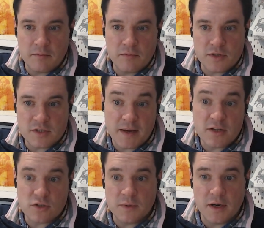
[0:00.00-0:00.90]
the
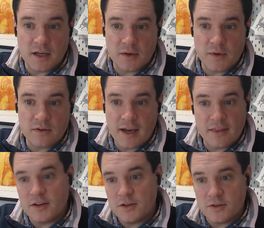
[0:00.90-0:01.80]
space you're working with, and
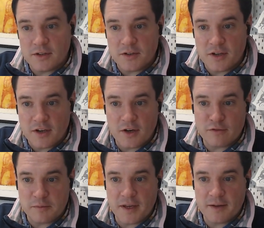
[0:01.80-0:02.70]
then you can go
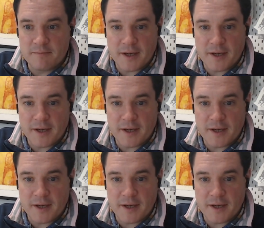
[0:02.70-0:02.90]
from there.